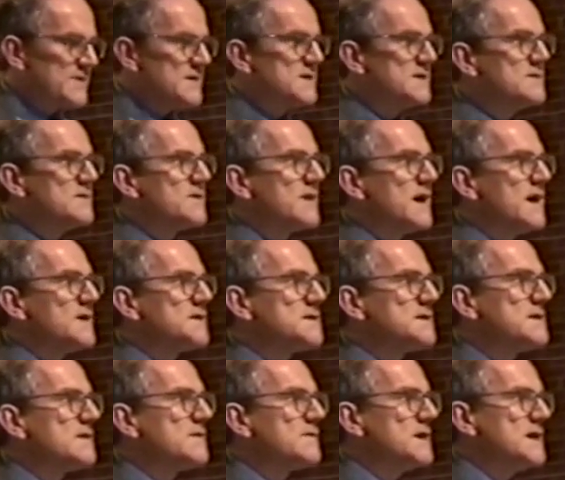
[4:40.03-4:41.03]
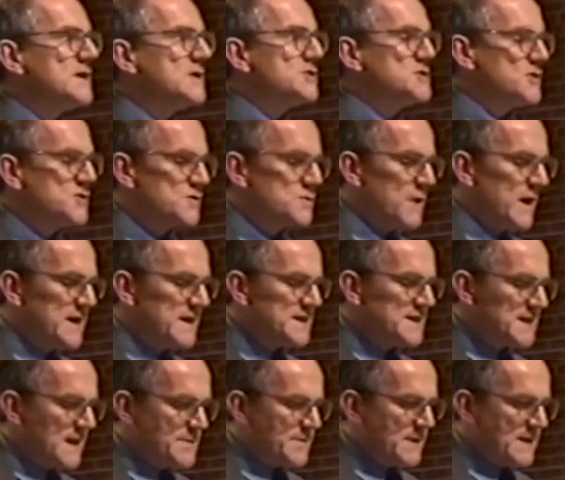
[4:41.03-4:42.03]
of the 2003
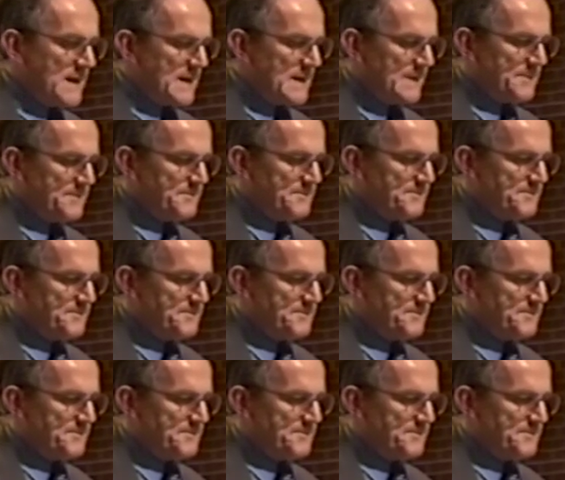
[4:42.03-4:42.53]
Churchwide Assembly.